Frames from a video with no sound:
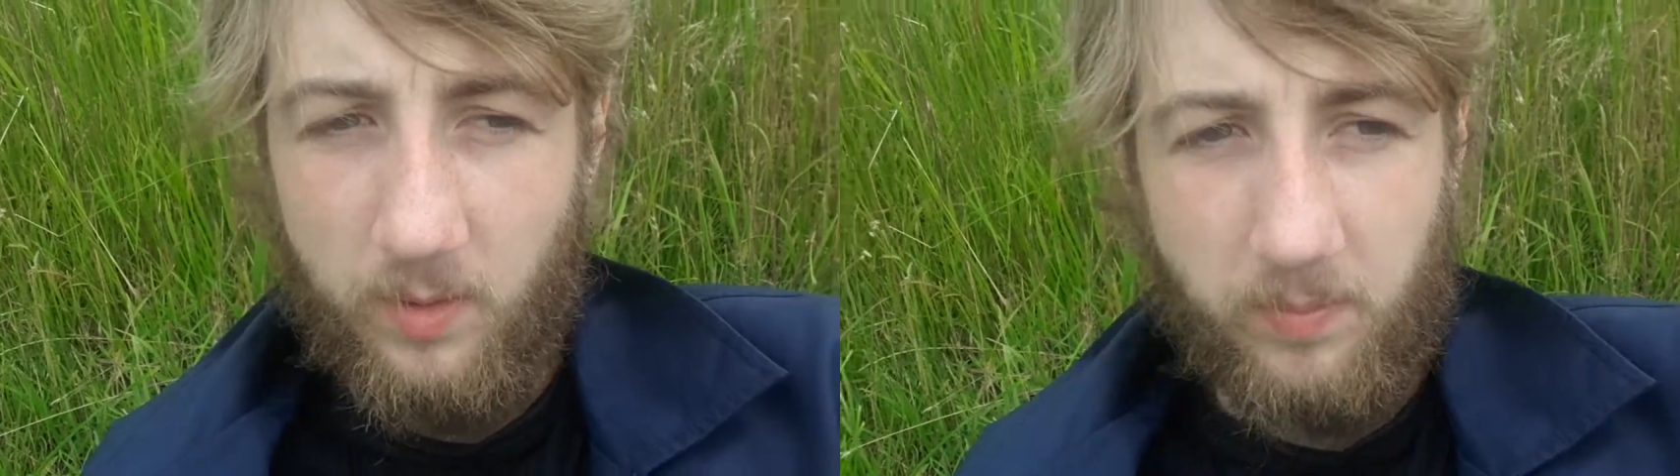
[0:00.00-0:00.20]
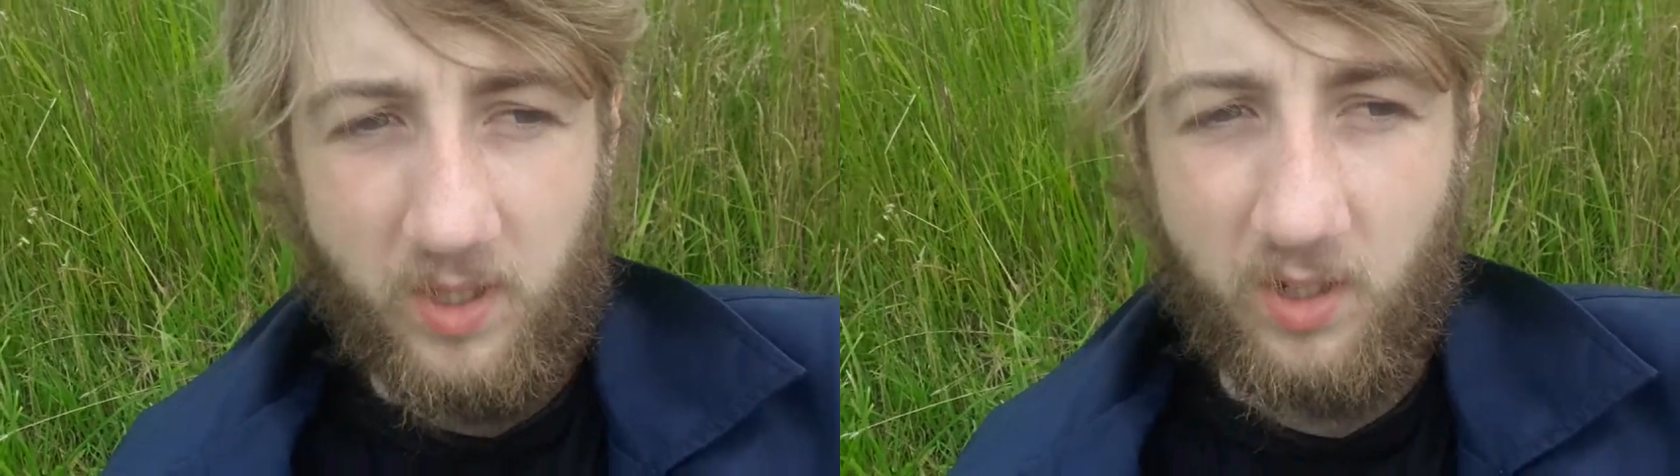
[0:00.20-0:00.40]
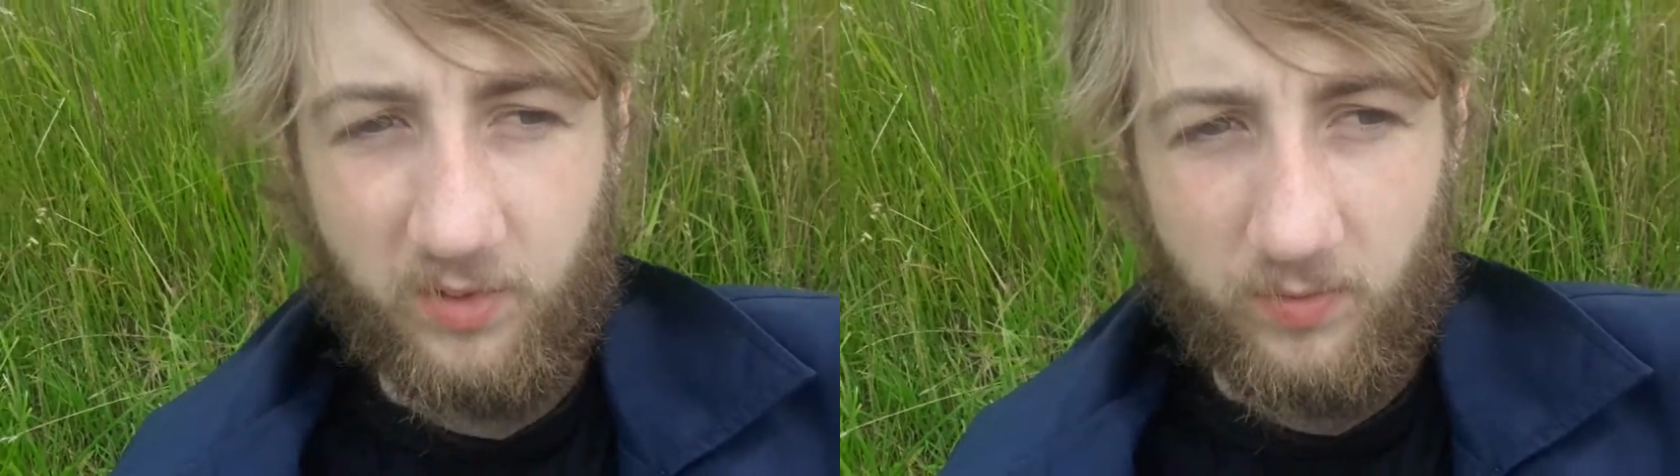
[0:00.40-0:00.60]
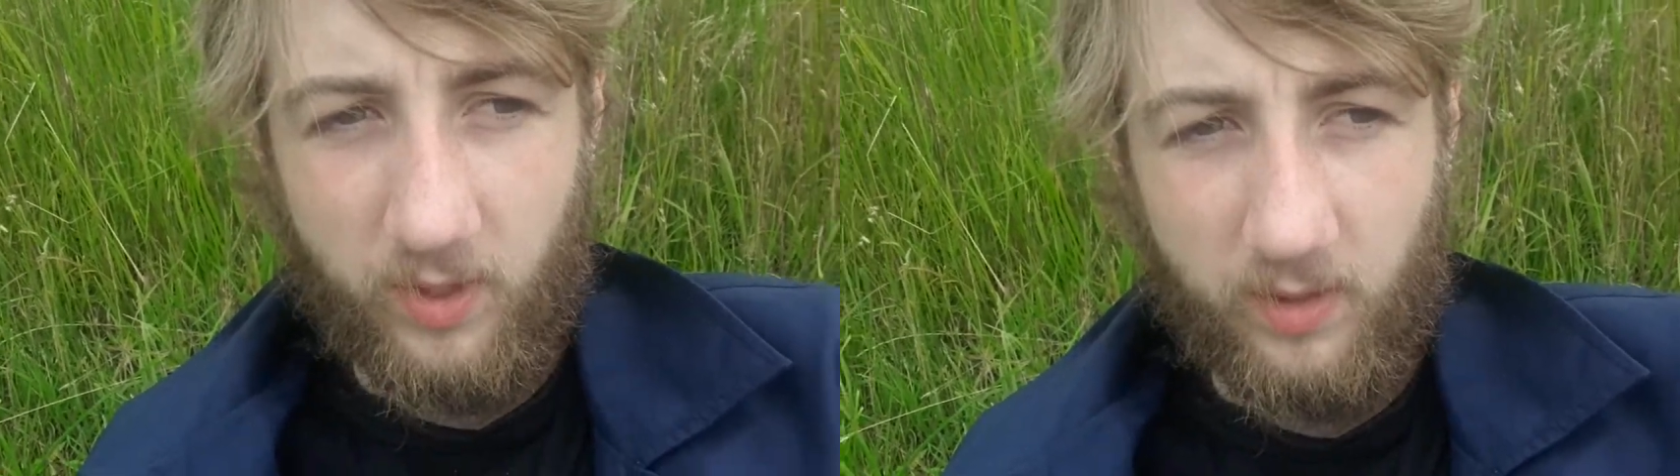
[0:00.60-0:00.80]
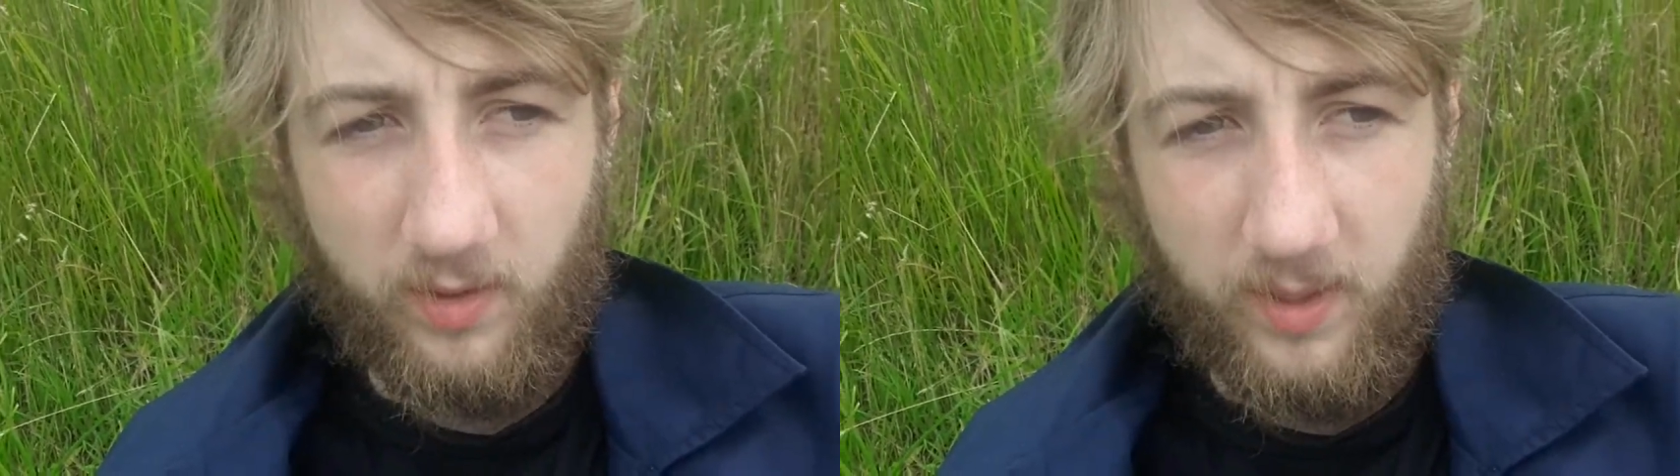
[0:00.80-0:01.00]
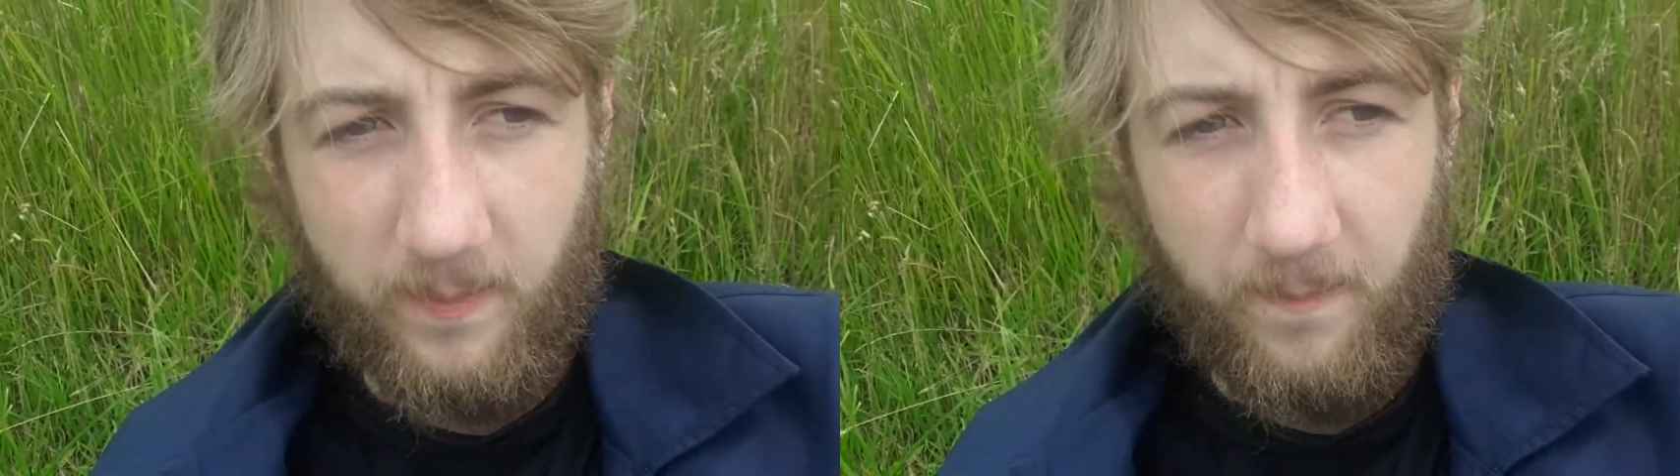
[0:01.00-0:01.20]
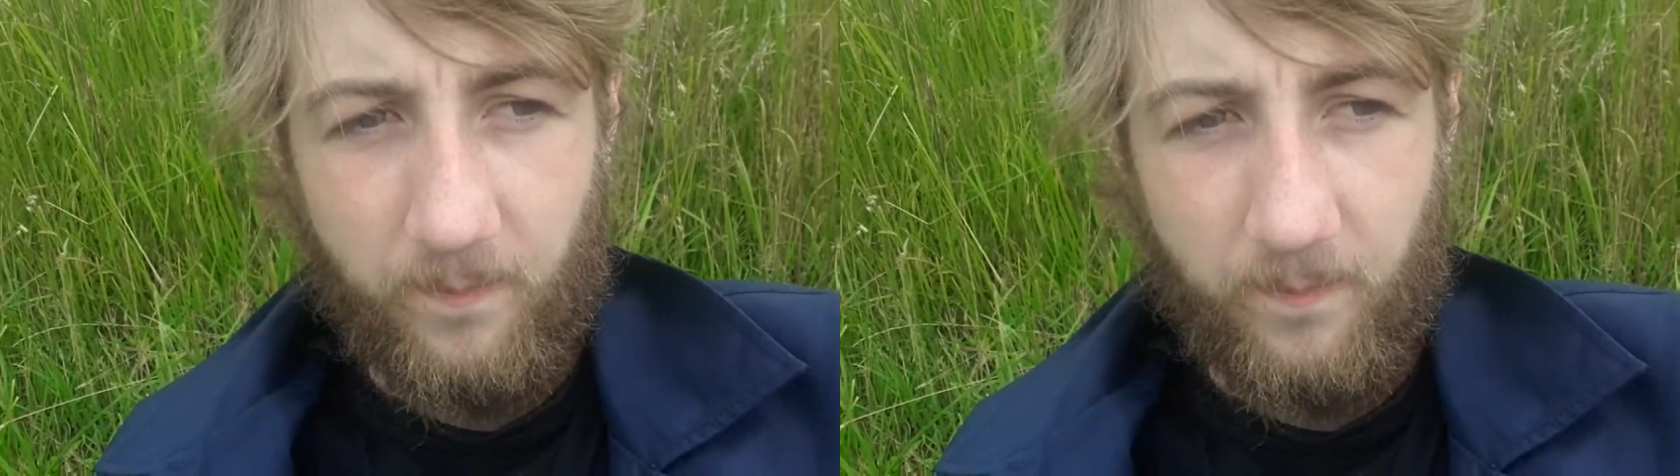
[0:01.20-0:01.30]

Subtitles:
because of their